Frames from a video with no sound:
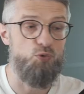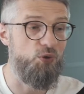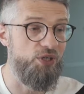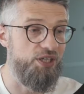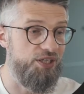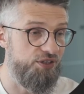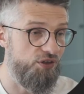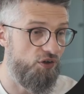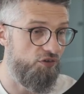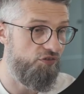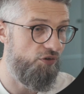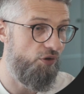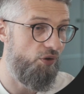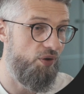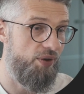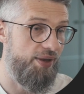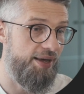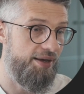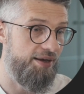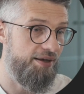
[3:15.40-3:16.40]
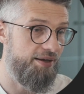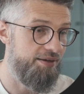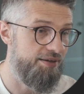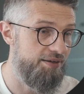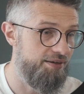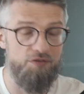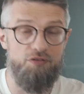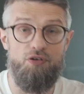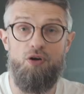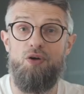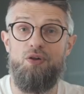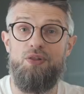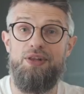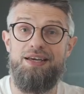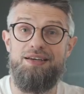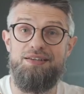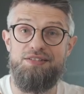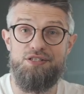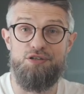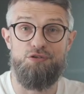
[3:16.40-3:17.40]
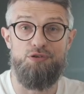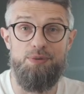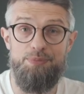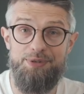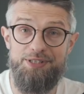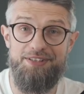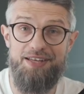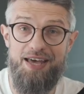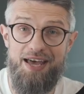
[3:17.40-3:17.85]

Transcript: rid of all the script